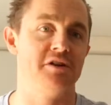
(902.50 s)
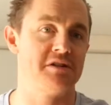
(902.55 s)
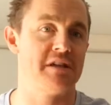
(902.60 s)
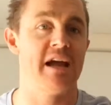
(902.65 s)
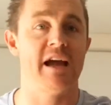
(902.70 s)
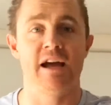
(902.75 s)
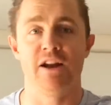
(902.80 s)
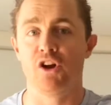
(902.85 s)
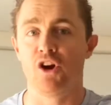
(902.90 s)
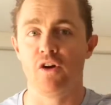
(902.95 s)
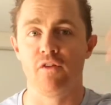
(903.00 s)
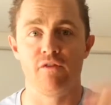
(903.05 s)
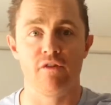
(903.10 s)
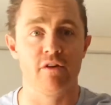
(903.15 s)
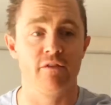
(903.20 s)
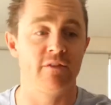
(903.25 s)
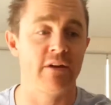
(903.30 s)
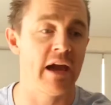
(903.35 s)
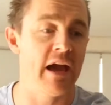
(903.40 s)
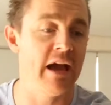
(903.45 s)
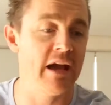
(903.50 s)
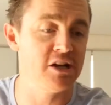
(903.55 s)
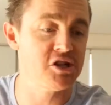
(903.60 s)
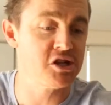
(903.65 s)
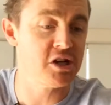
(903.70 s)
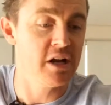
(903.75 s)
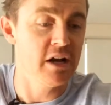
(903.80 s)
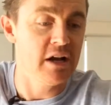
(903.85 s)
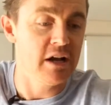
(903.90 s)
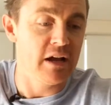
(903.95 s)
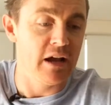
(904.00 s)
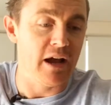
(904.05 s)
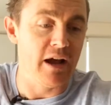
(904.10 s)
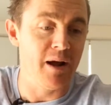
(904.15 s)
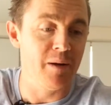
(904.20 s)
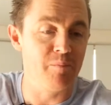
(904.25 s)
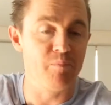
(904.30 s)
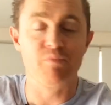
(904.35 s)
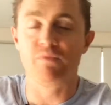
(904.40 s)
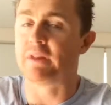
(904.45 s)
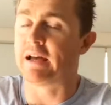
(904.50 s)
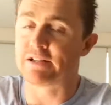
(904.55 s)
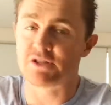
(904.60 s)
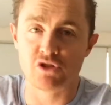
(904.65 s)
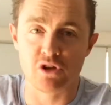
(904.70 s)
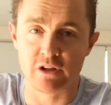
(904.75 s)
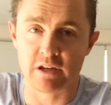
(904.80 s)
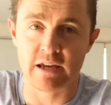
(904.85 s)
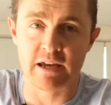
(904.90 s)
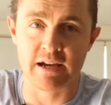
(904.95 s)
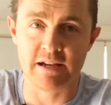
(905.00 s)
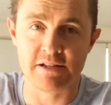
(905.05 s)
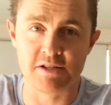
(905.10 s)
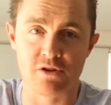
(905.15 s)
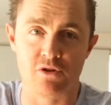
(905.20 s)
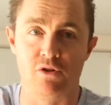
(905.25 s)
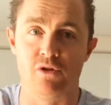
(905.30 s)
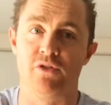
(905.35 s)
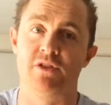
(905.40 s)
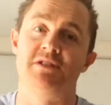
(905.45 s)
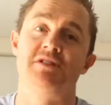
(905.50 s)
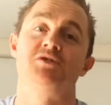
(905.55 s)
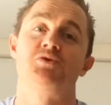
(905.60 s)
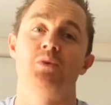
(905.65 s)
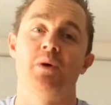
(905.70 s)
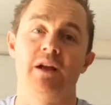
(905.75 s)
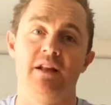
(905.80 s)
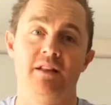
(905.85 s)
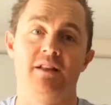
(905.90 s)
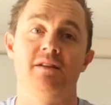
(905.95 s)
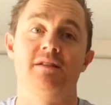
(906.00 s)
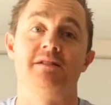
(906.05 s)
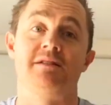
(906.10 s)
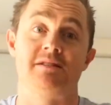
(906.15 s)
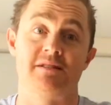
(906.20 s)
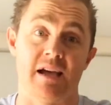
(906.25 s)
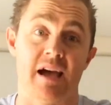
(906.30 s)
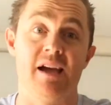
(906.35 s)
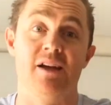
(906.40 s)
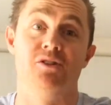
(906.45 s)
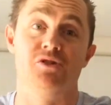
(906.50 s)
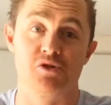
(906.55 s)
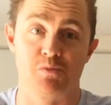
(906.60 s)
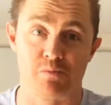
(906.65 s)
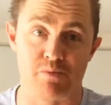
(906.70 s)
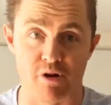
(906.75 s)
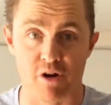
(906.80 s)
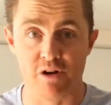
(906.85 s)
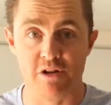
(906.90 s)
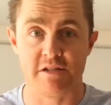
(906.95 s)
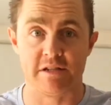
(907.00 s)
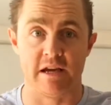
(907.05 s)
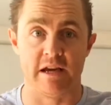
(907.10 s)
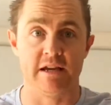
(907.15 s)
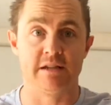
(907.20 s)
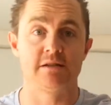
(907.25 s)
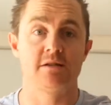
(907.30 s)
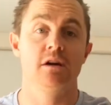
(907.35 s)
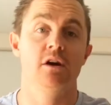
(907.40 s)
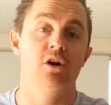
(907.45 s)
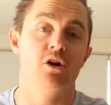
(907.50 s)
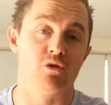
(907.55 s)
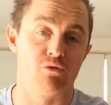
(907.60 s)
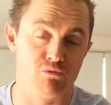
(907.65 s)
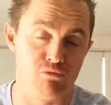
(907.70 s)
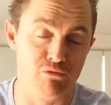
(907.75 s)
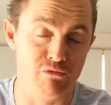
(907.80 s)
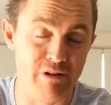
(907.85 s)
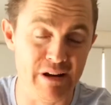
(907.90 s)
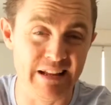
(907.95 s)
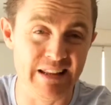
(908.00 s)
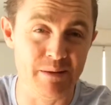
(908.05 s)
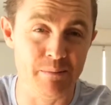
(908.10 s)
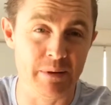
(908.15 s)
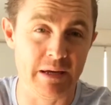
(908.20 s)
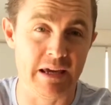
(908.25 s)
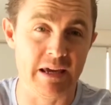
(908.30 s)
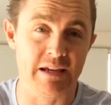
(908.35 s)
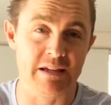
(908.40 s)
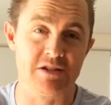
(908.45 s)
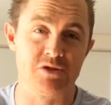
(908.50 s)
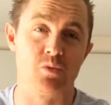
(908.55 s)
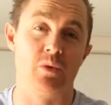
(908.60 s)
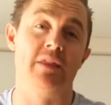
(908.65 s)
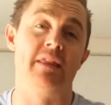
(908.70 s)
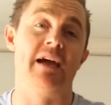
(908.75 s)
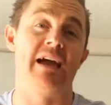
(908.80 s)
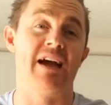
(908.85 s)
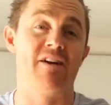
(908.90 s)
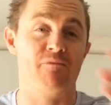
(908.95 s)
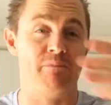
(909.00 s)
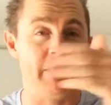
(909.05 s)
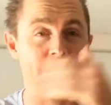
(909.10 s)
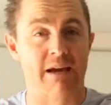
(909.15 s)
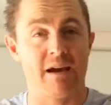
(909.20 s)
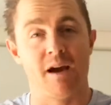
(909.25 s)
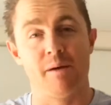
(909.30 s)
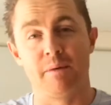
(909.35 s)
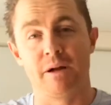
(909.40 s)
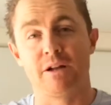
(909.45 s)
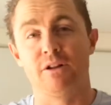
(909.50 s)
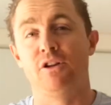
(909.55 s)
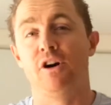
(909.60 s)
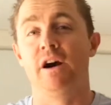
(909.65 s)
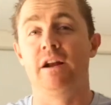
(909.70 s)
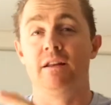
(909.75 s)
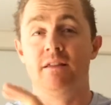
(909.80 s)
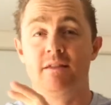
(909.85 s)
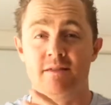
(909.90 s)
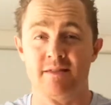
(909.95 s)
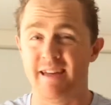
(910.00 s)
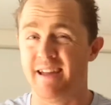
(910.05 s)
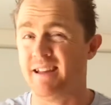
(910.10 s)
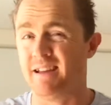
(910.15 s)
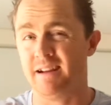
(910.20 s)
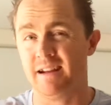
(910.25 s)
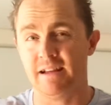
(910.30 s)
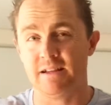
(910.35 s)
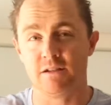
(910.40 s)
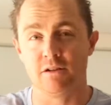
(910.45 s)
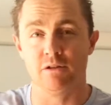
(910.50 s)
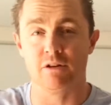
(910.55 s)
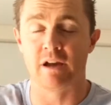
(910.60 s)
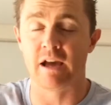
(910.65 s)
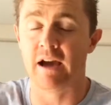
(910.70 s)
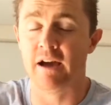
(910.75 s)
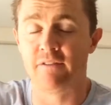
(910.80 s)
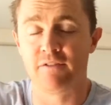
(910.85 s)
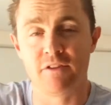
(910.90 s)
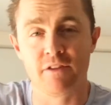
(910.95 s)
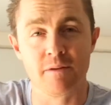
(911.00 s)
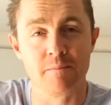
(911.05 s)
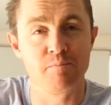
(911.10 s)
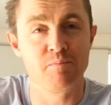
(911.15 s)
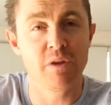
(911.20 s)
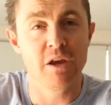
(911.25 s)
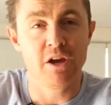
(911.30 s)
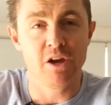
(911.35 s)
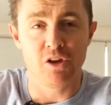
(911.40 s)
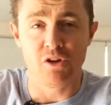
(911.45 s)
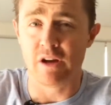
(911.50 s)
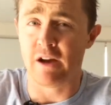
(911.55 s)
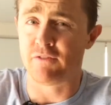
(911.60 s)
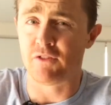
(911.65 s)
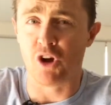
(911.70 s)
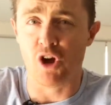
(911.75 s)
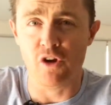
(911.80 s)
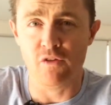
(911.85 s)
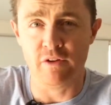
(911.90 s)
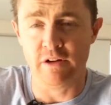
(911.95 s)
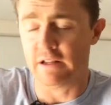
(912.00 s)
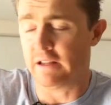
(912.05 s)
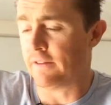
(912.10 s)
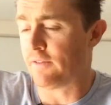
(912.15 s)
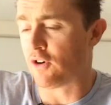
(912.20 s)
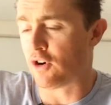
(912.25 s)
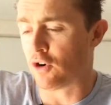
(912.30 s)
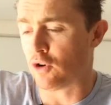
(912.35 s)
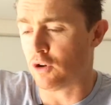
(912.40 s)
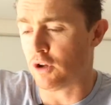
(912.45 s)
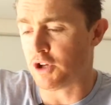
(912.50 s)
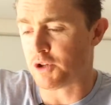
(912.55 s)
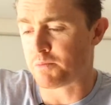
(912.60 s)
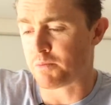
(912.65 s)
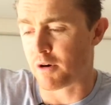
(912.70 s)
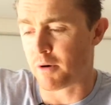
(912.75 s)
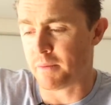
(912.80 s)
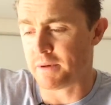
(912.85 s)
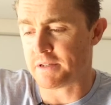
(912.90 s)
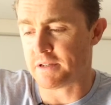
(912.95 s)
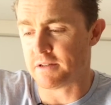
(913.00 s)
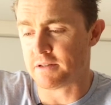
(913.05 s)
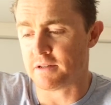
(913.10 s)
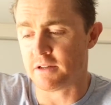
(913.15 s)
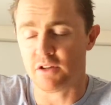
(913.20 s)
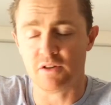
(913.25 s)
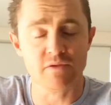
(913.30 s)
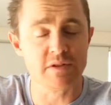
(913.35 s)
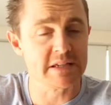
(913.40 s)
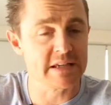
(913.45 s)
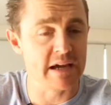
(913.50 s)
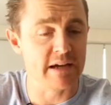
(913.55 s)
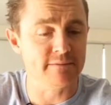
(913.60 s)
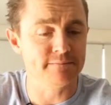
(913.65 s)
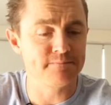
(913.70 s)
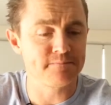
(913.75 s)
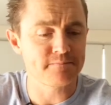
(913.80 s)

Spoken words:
handover of cash. That's not the case at all. This is when the sales process really begins. When they have become a client, then you need to look after them. You have to over-deliver on all those promises that you've set.